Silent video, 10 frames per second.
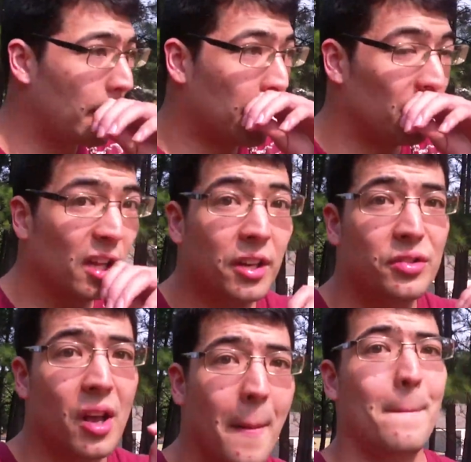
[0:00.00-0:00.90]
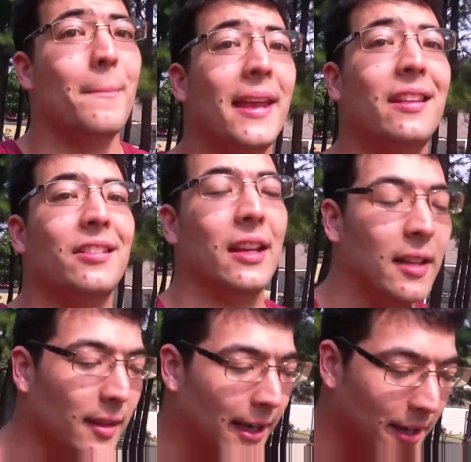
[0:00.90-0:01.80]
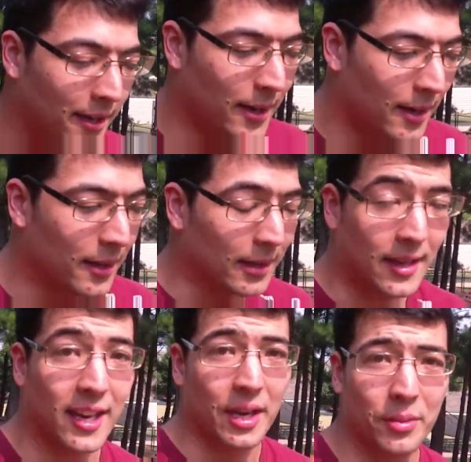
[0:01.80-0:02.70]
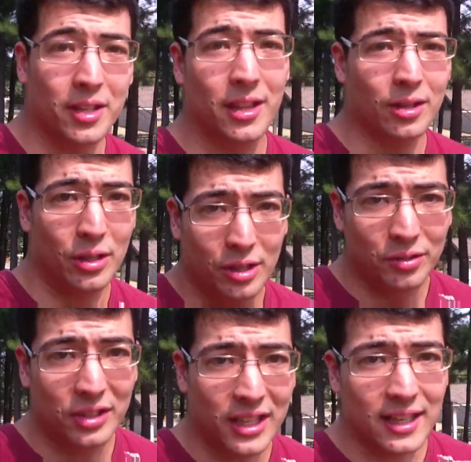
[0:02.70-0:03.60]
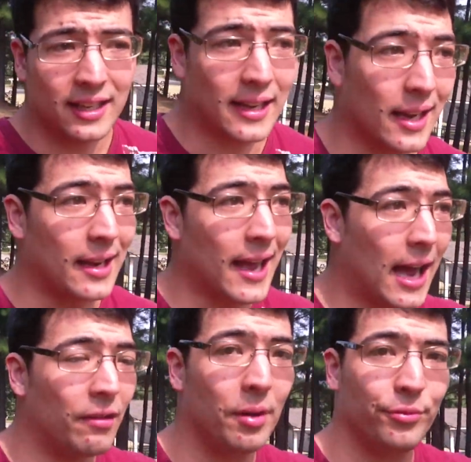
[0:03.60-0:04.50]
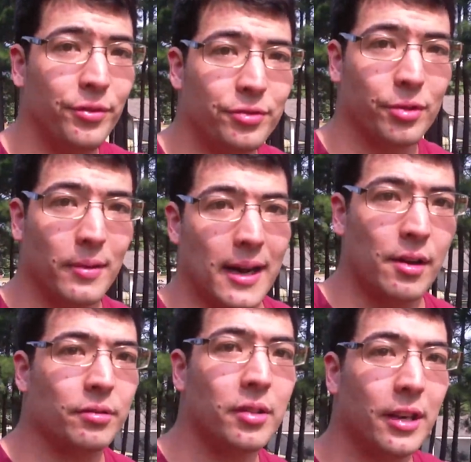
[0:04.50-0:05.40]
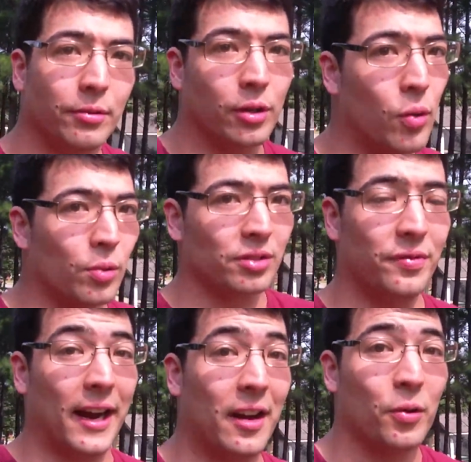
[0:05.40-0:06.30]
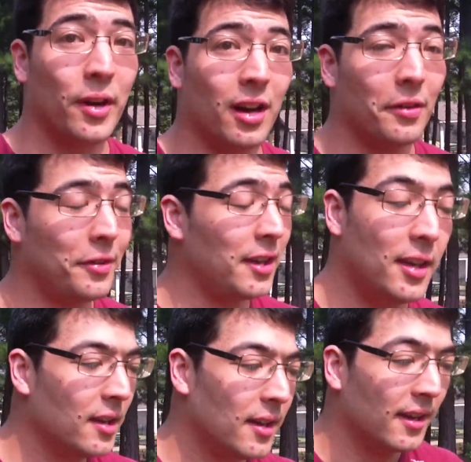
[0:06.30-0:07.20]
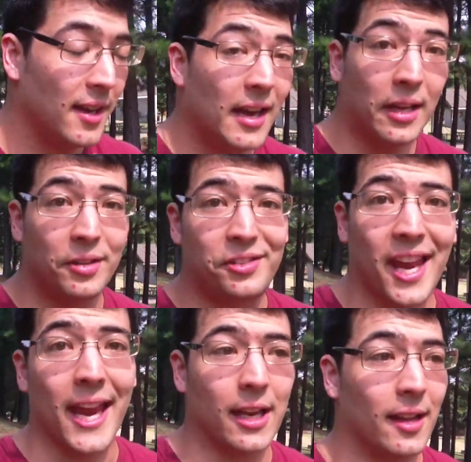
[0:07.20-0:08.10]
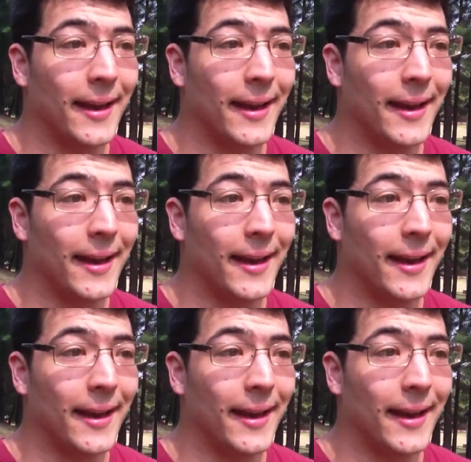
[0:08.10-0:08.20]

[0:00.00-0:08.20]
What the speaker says: It looks amazing. Like, the camera that they're using and how it moves around and records fight choreography, insane.